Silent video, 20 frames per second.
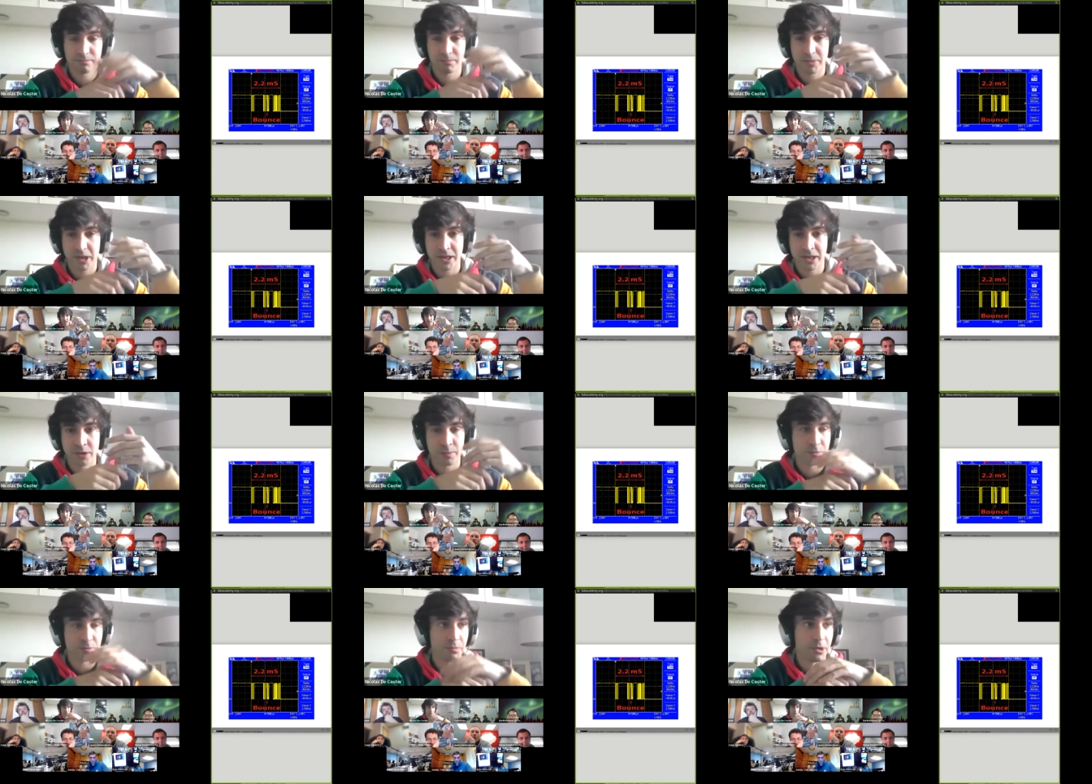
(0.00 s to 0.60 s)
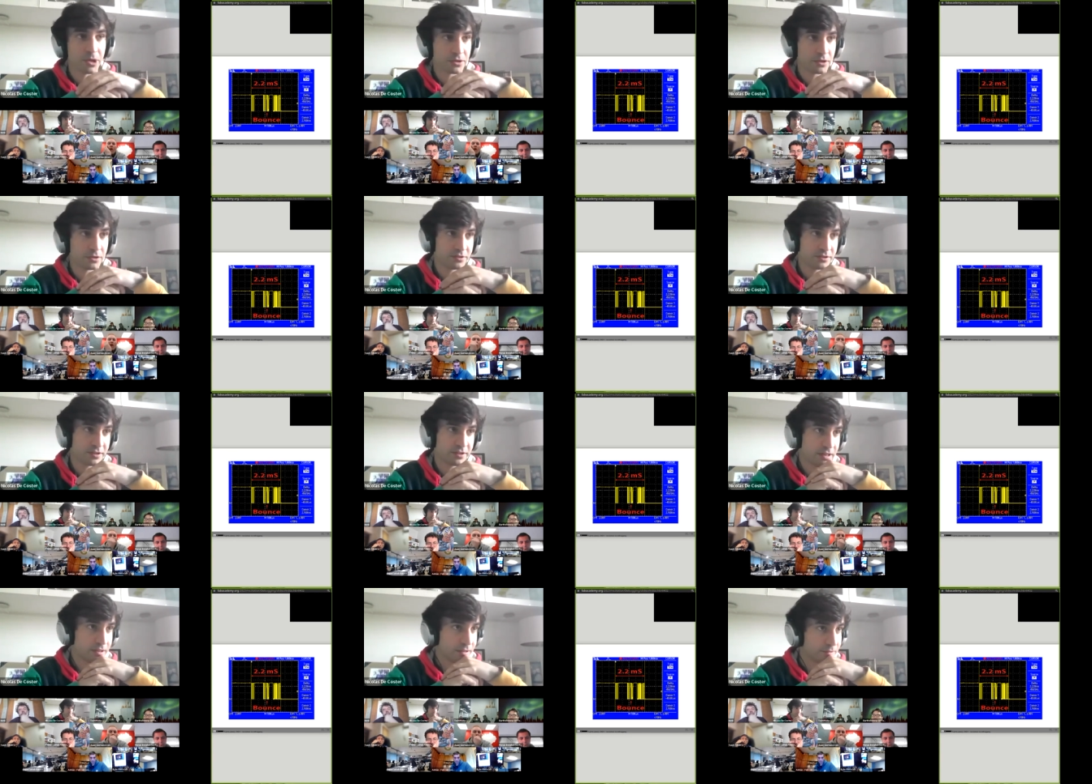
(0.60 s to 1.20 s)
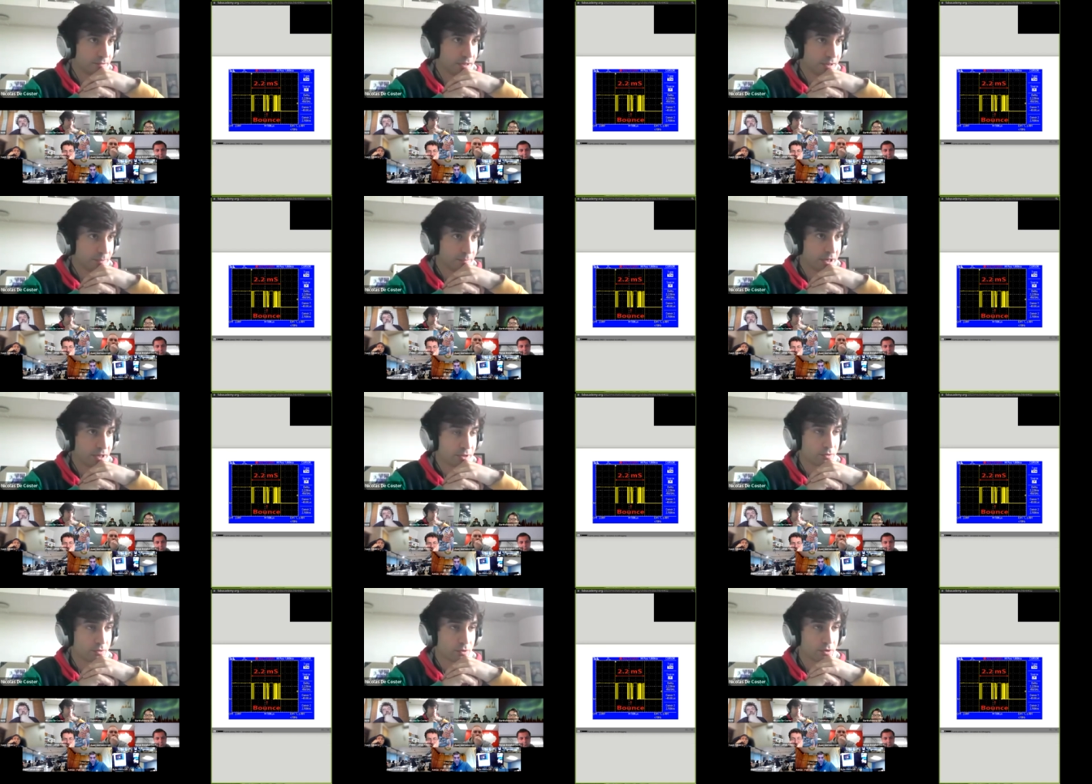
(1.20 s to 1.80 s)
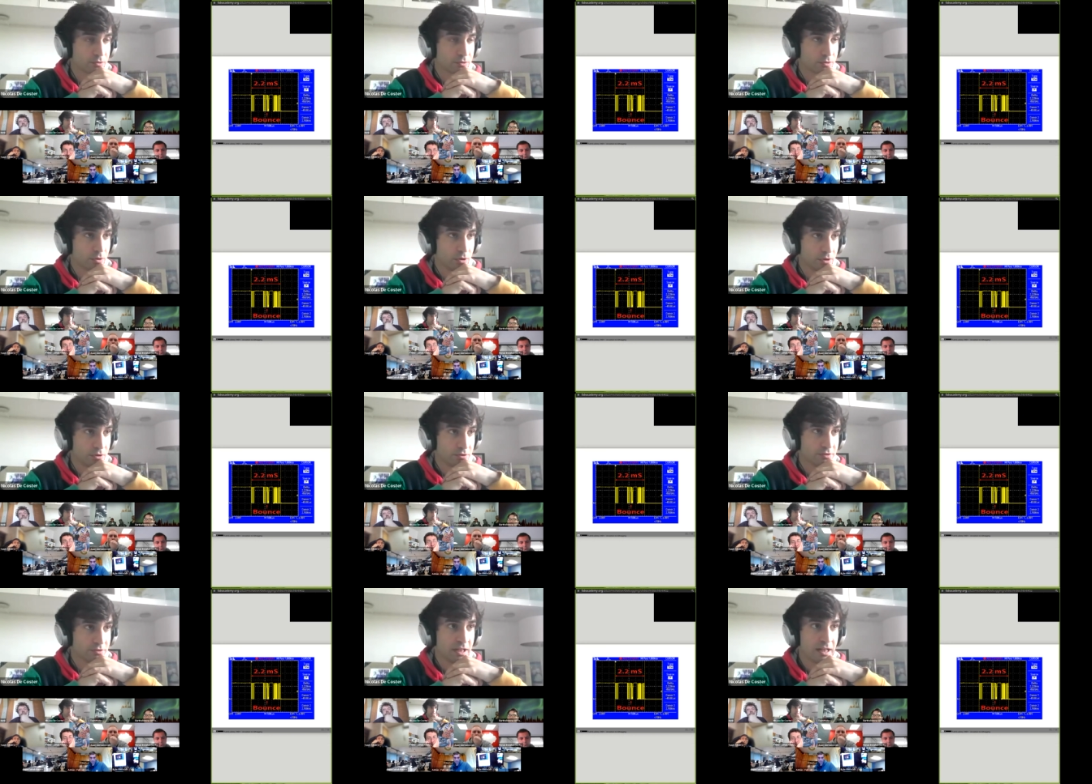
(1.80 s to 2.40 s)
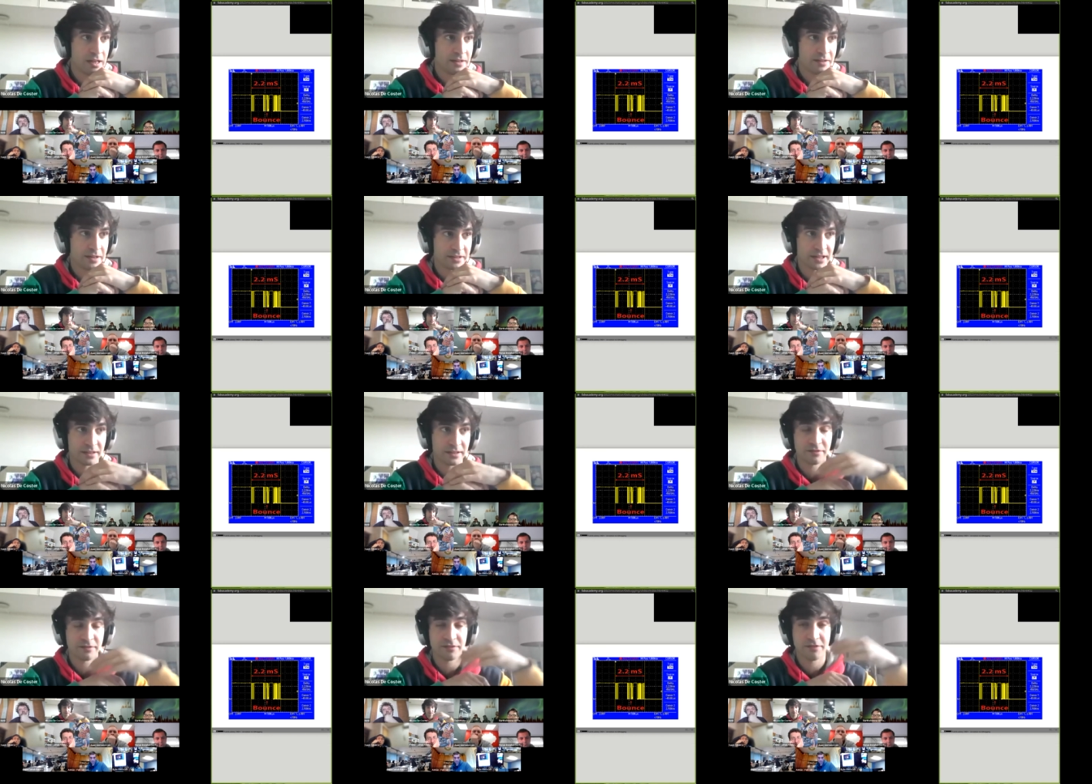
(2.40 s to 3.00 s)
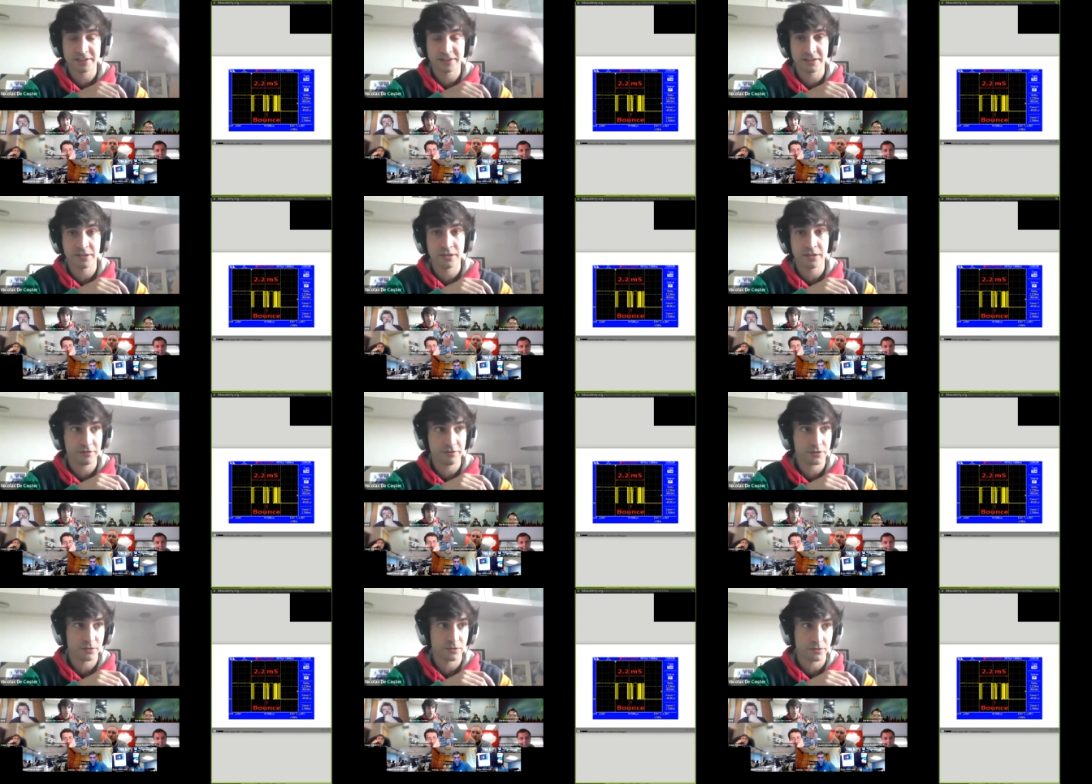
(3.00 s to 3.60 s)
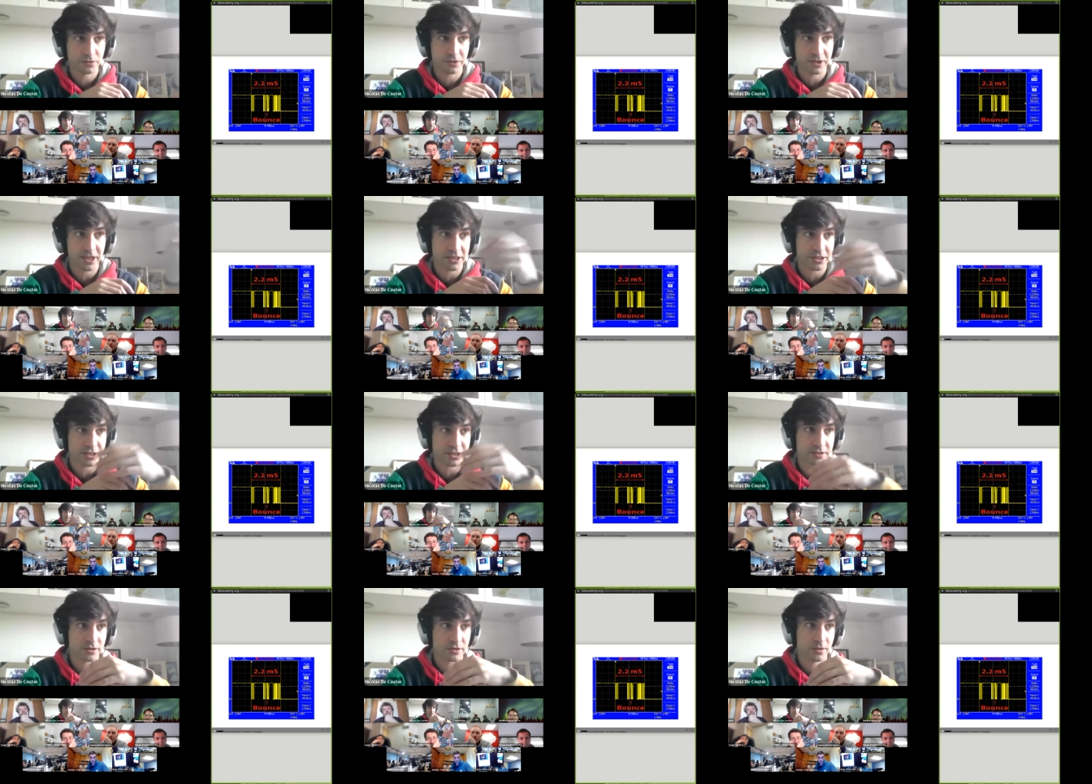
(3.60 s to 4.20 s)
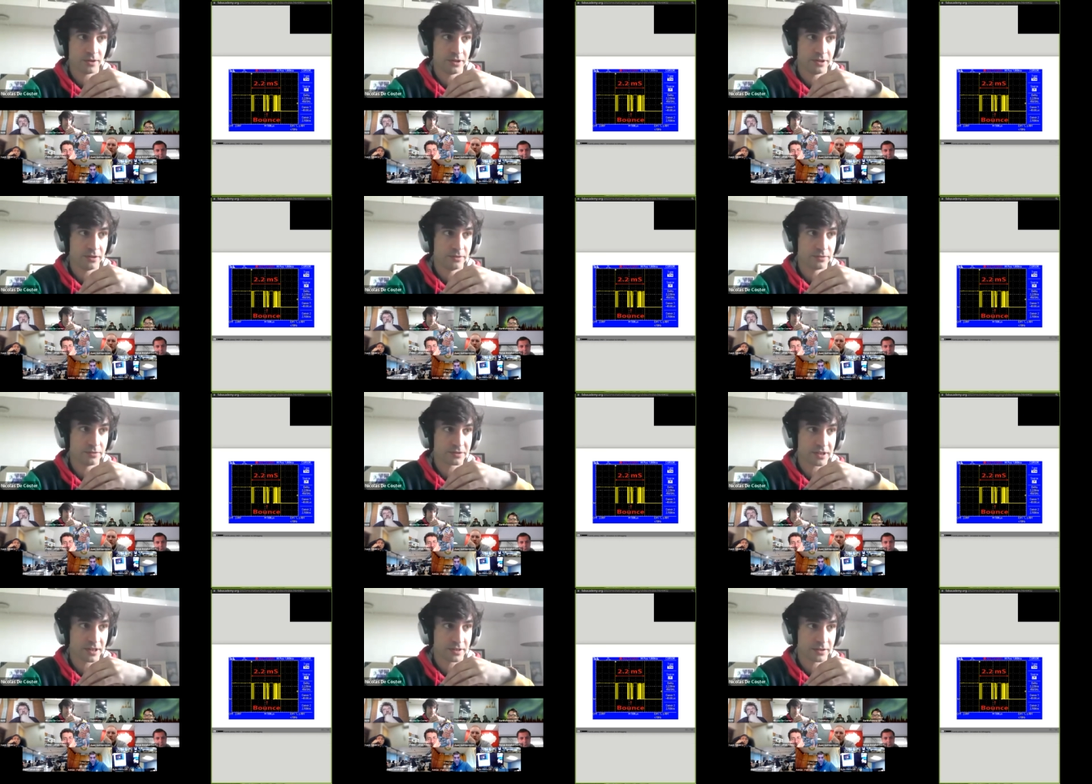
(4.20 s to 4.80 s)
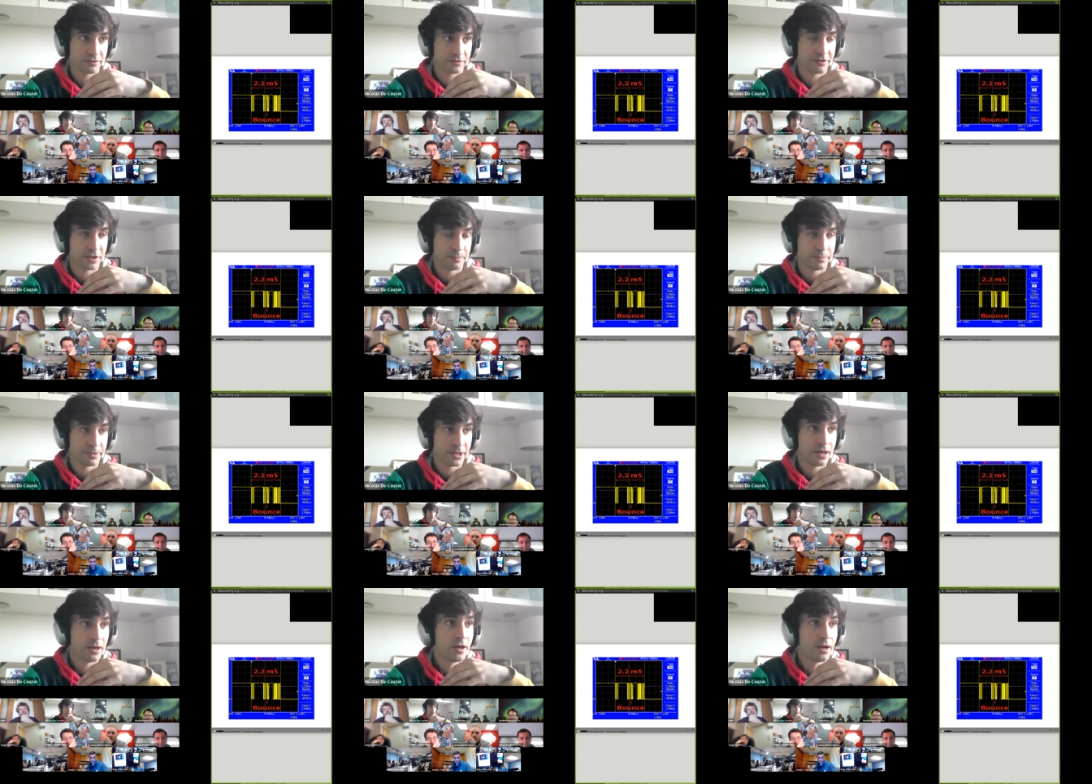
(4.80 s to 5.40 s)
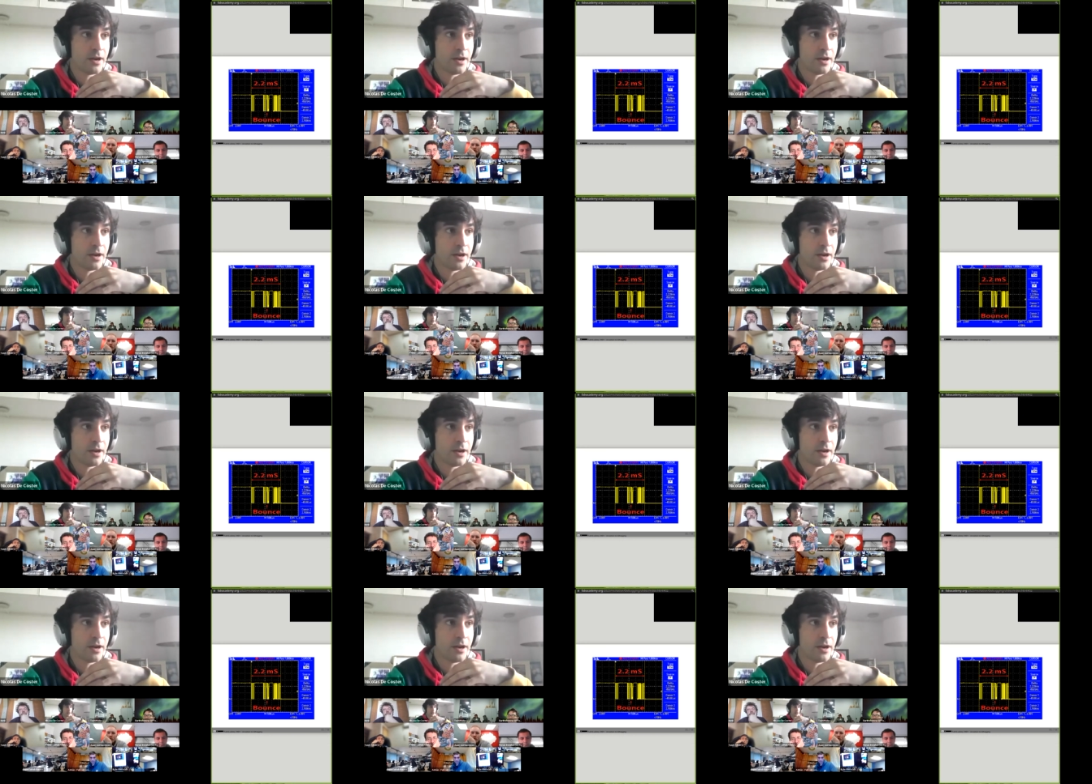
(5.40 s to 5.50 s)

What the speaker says: playing with buttons and microcontrollers that are fast enough to catch actually those kind of phenomena.